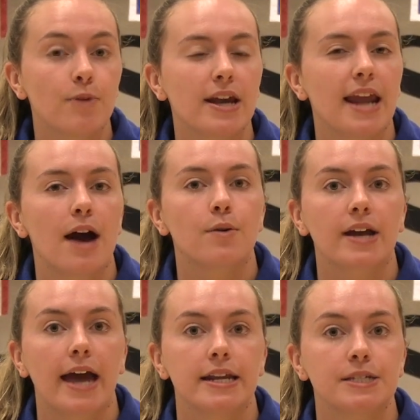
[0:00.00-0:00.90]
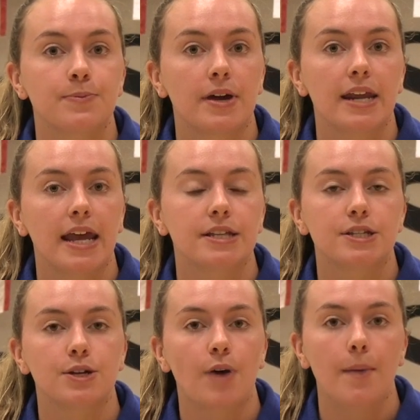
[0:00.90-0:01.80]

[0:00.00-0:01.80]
Right now we're kind of split into